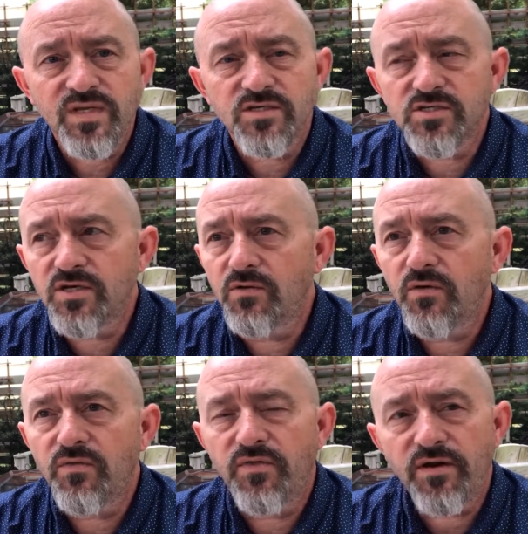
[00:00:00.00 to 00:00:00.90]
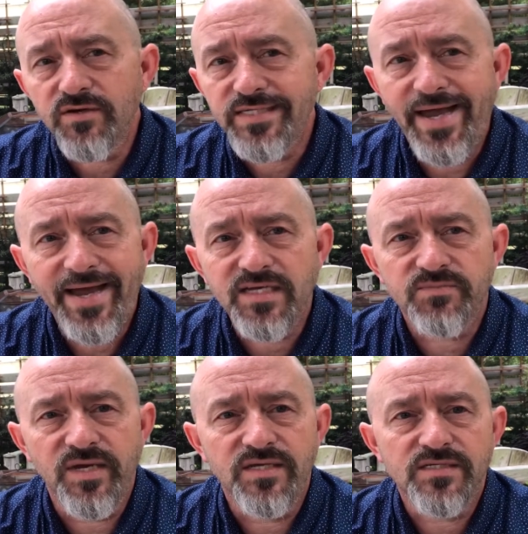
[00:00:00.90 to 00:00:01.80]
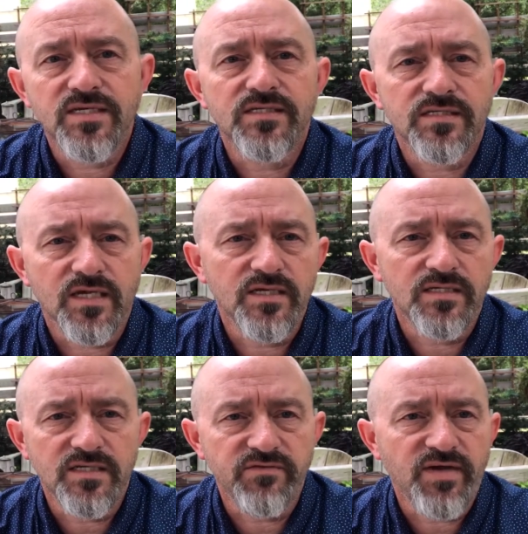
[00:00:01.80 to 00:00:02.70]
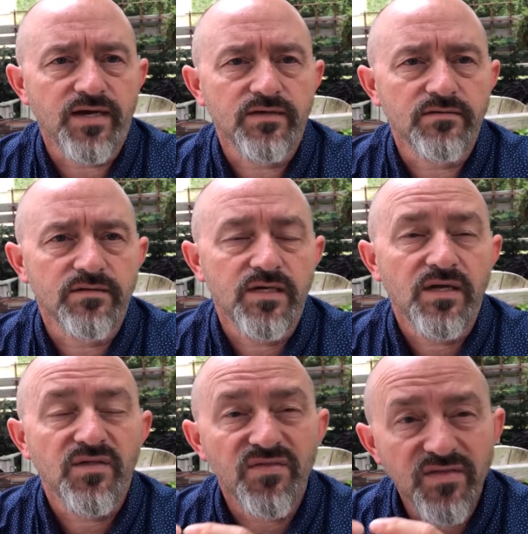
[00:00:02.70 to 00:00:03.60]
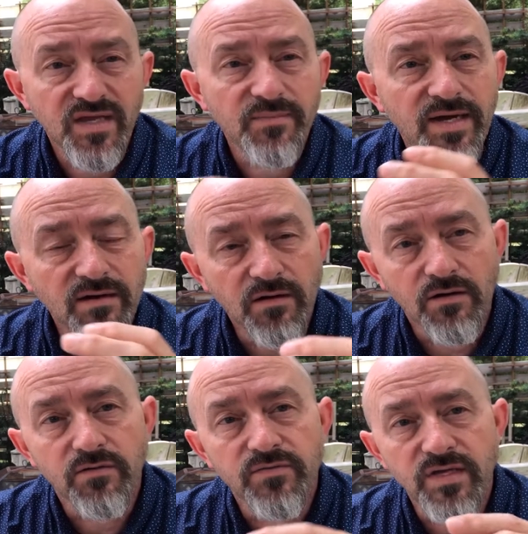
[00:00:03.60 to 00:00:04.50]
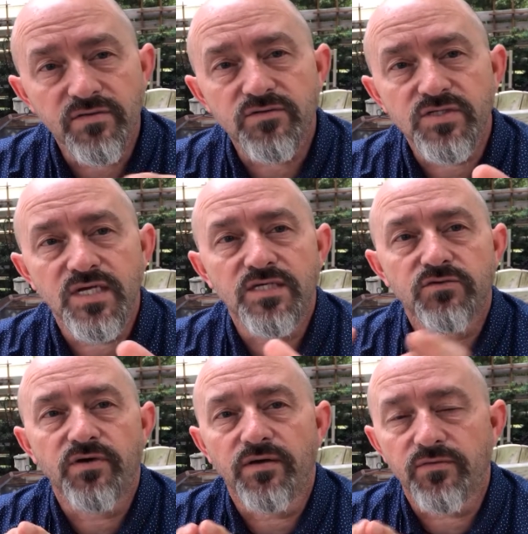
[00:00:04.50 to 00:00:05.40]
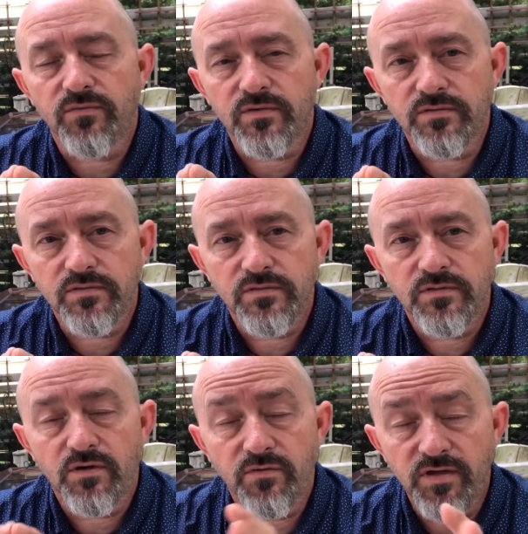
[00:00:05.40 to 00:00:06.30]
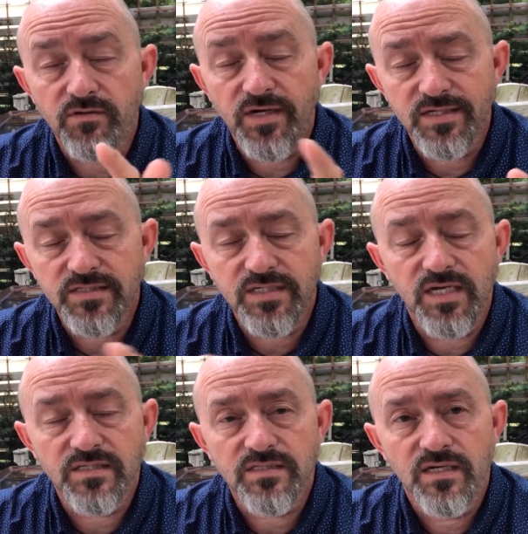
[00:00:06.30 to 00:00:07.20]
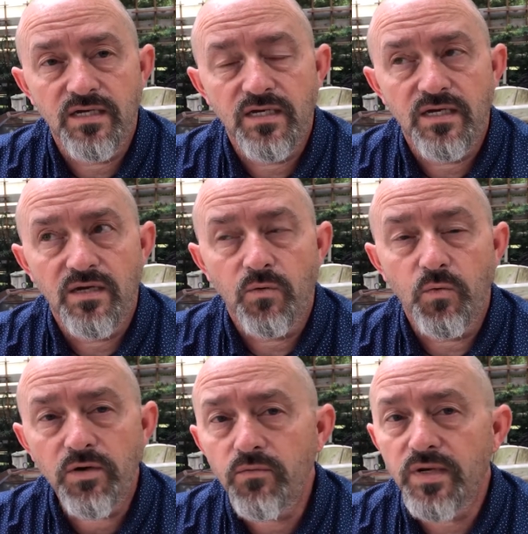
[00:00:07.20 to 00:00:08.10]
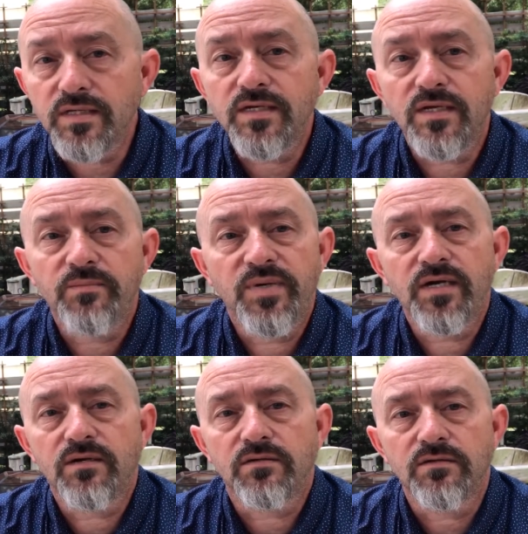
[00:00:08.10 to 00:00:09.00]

So their tax base is gonna devalue. Think about all the other states throughout the world, or the United States. We're really in a pickle.